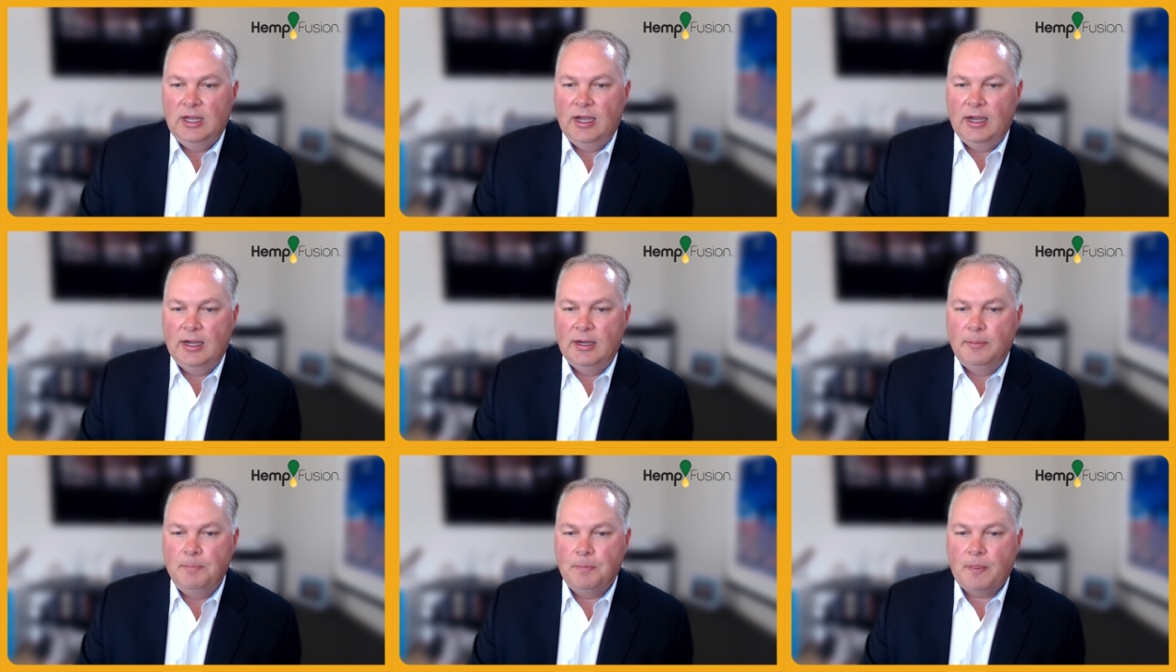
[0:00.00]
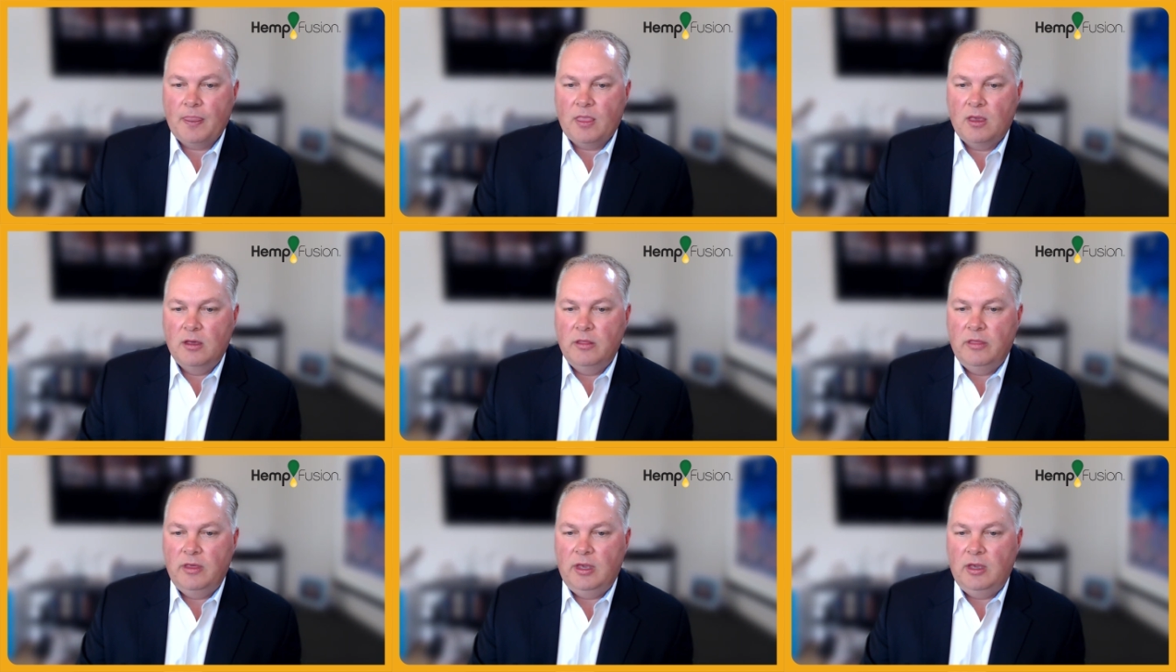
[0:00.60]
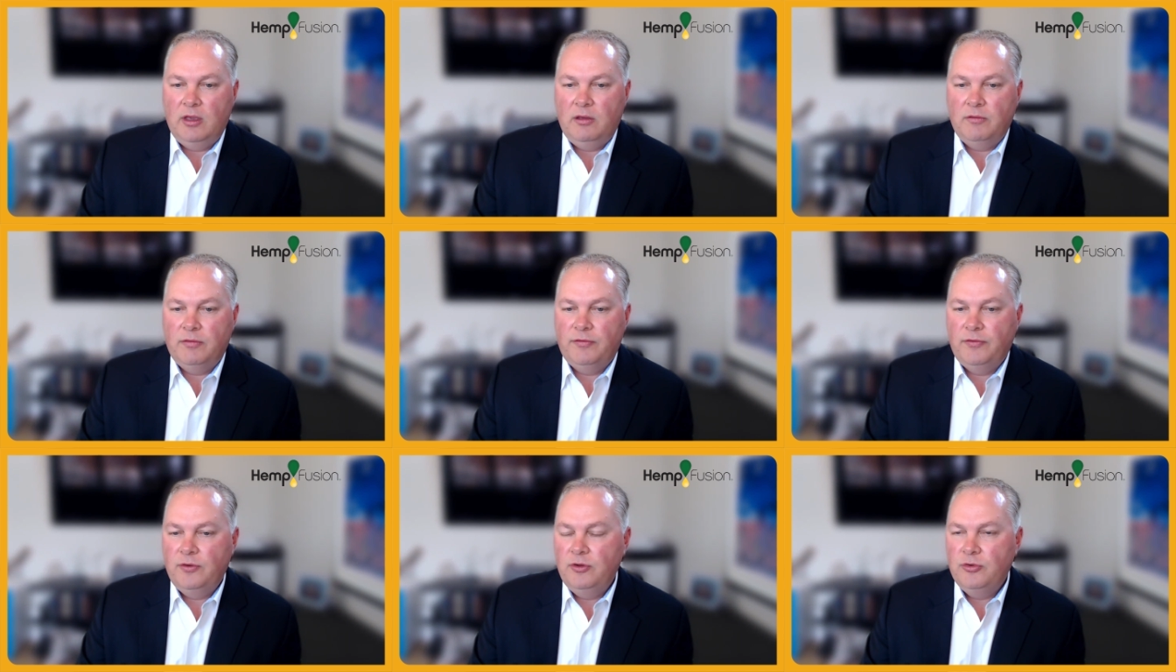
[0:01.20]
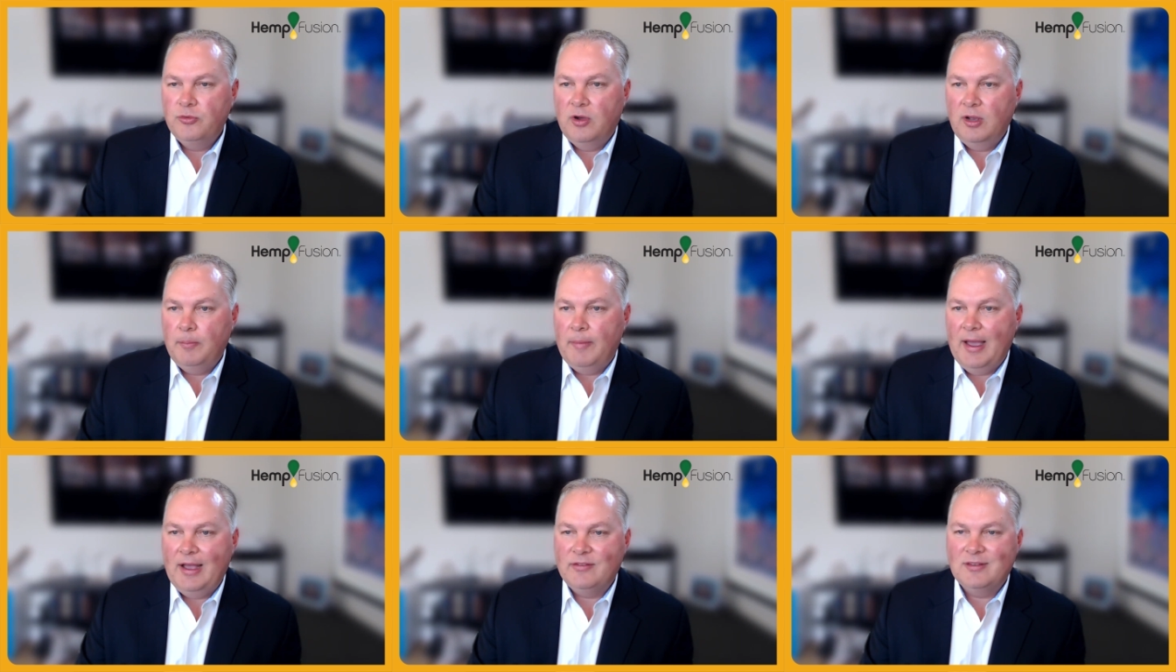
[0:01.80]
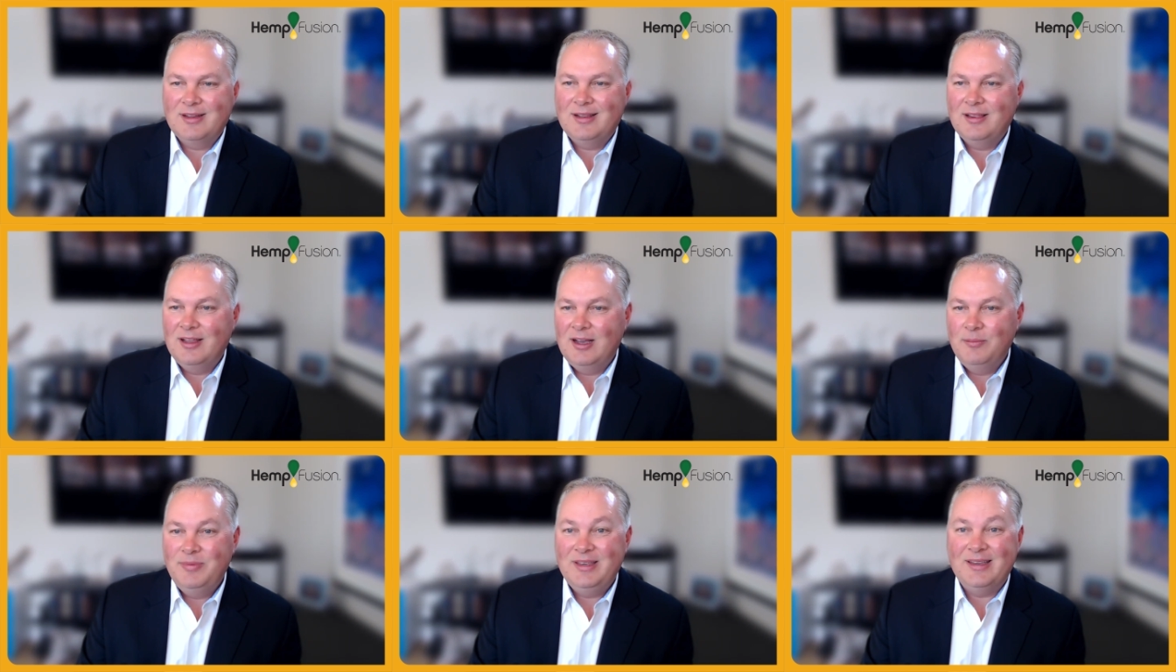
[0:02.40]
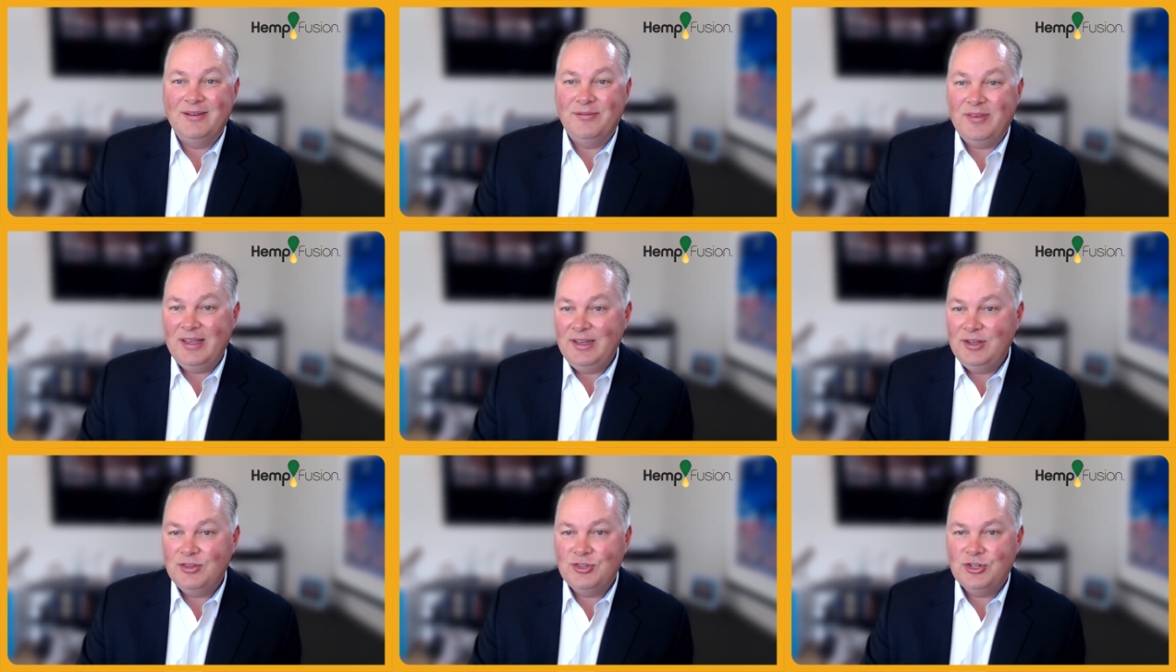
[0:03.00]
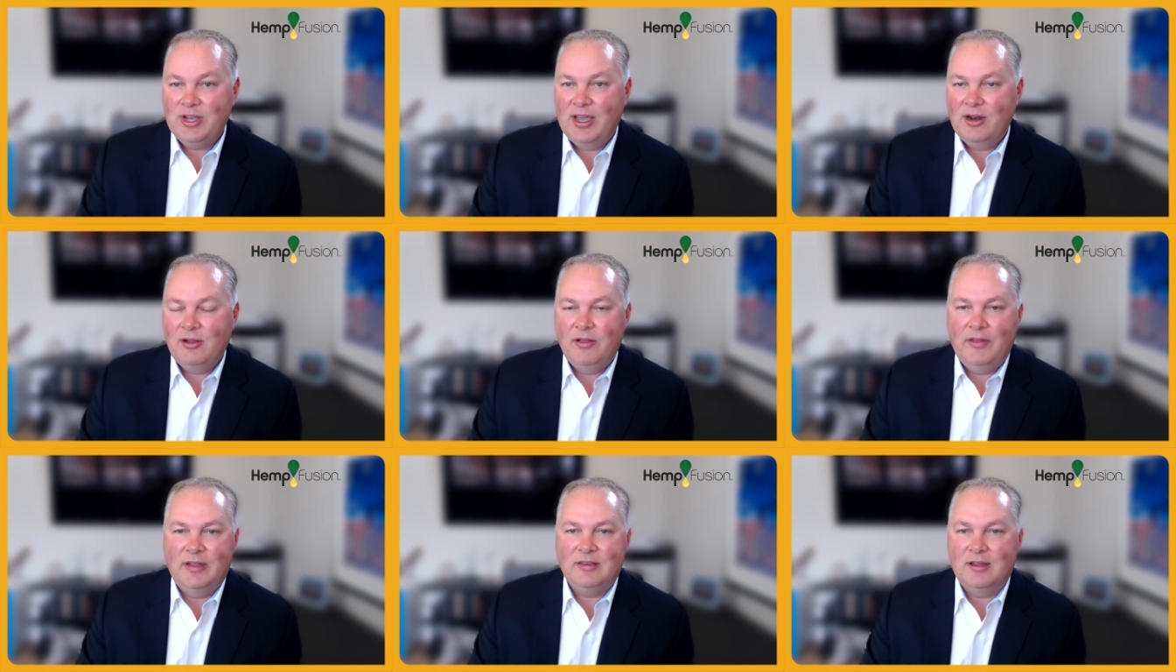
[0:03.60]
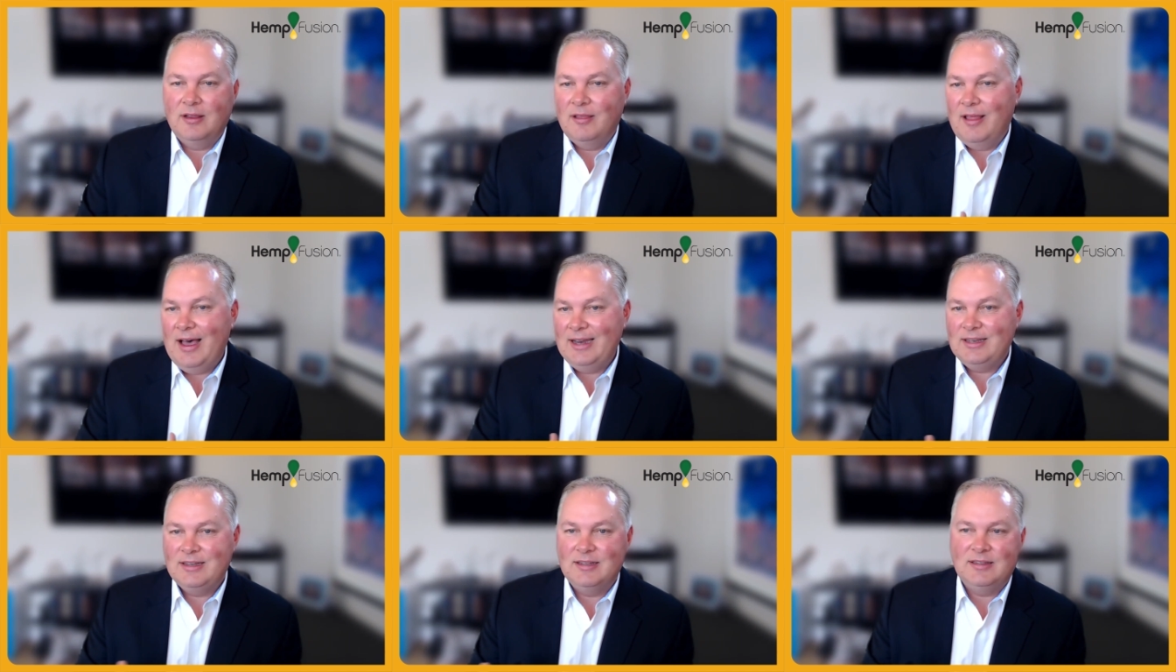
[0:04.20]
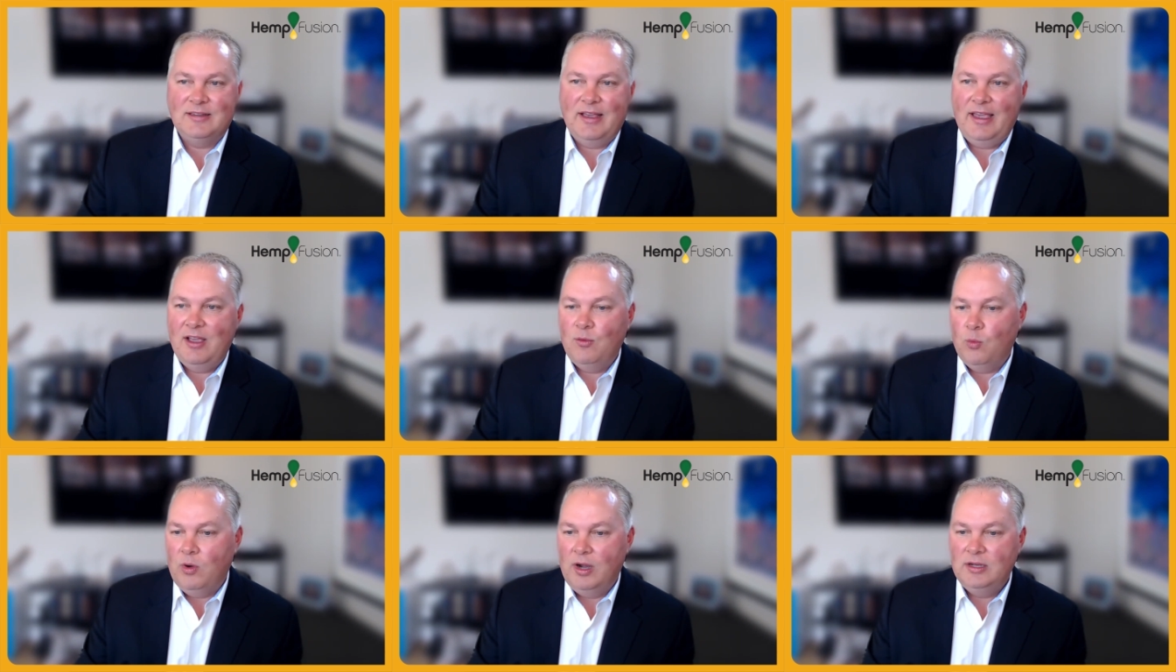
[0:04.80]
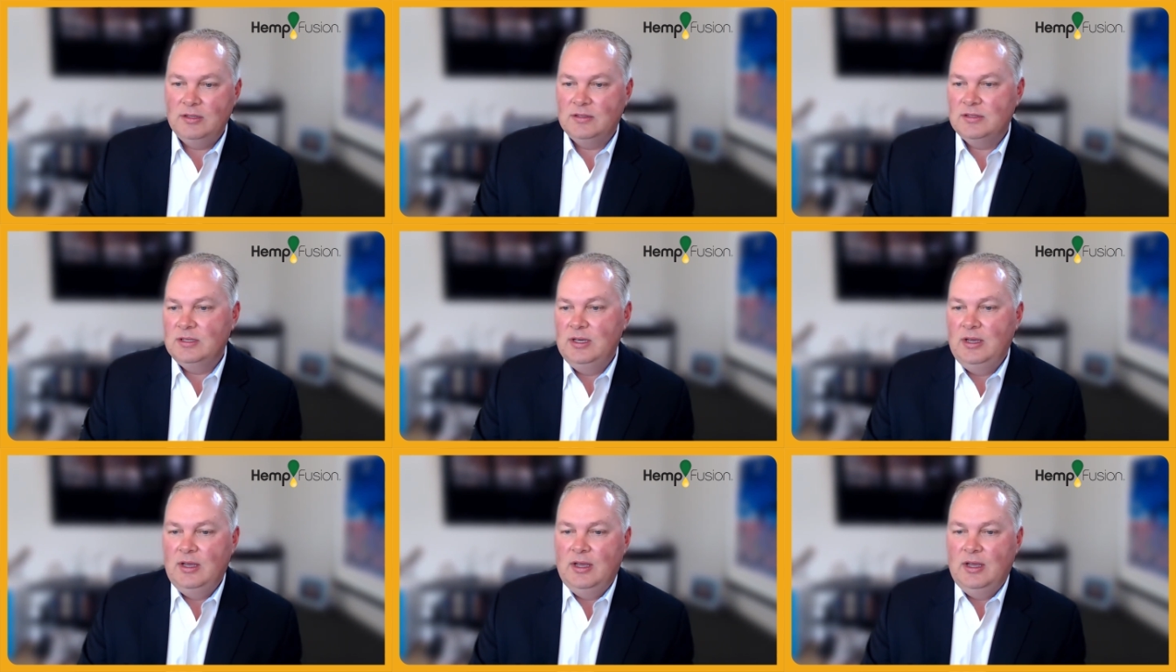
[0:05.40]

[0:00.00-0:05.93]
Um, the Food Drug Mass Club convenience channel, and that's a lot to say at once,